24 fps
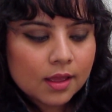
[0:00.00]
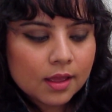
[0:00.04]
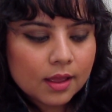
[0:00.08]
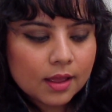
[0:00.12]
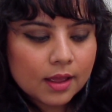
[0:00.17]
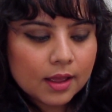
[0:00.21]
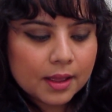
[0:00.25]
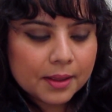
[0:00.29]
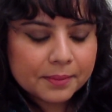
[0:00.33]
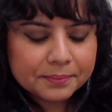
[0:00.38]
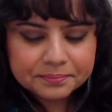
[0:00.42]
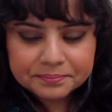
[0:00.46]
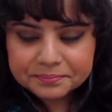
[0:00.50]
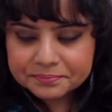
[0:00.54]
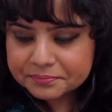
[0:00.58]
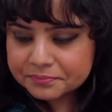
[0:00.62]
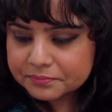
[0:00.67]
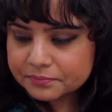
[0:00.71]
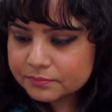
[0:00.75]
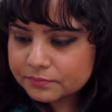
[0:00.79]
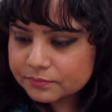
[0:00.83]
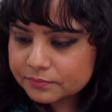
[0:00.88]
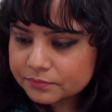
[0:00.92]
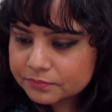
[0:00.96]

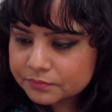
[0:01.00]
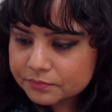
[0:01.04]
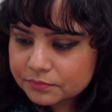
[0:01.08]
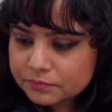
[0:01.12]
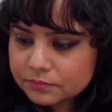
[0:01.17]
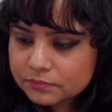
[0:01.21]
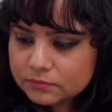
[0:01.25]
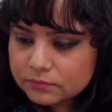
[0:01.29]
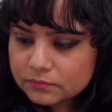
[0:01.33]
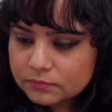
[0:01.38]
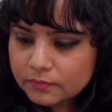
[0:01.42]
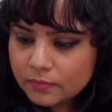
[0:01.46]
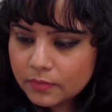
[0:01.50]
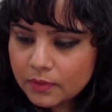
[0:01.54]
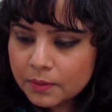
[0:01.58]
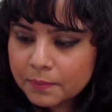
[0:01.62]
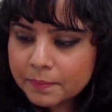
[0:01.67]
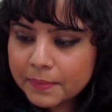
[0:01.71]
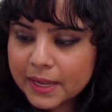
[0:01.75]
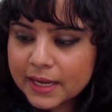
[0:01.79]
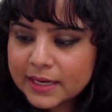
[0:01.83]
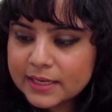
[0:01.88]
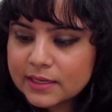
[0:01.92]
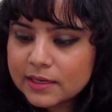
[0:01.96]

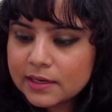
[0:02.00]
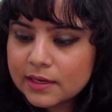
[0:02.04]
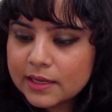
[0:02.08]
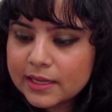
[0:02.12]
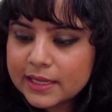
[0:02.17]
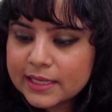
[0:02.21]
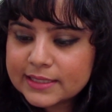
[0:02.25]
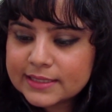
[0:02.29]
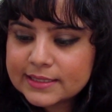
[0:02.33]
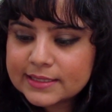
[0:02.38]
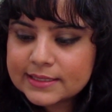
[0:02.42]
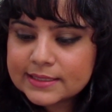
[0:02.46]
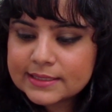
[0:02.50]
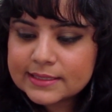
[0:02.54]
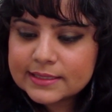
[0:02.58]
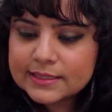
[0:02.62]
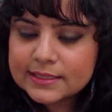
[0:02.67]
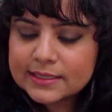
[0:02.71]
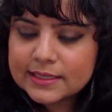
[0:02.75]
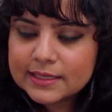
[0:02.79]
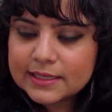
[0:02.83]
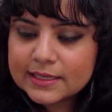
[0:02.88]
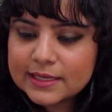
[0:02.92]
But it's